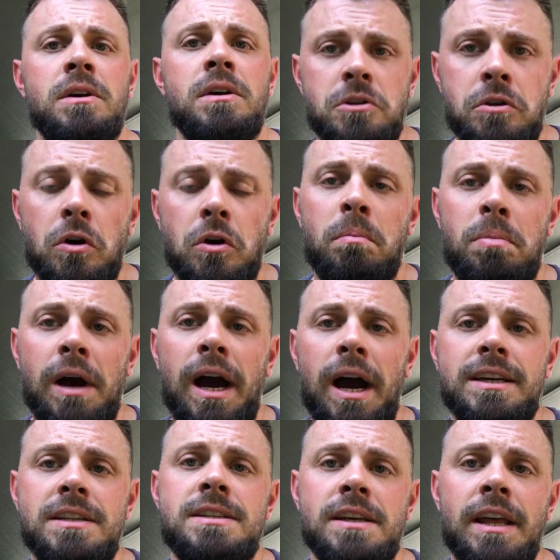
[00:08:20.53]
you go
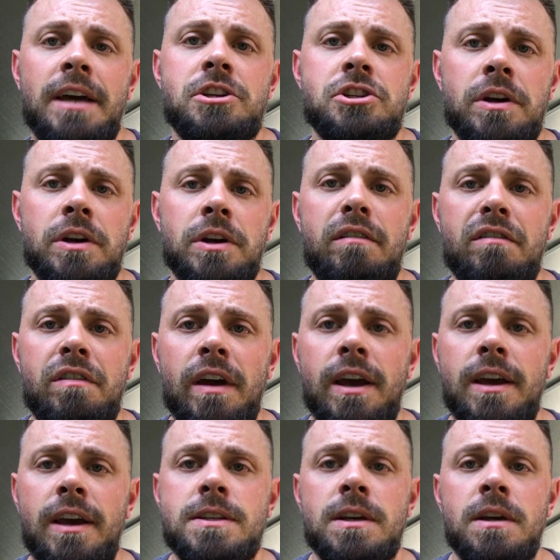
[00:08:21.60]
back into that training
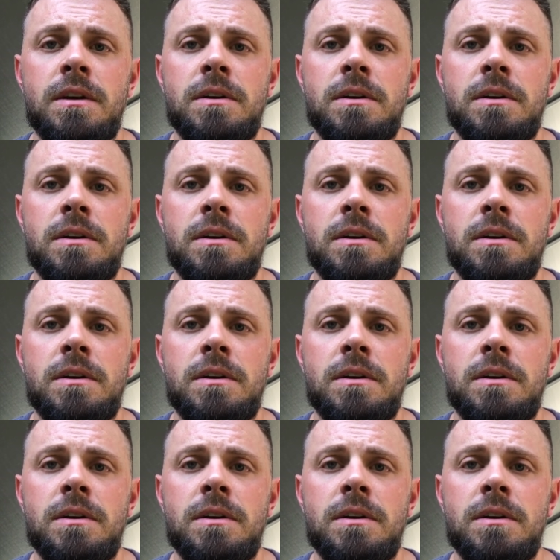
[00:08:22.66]
phase.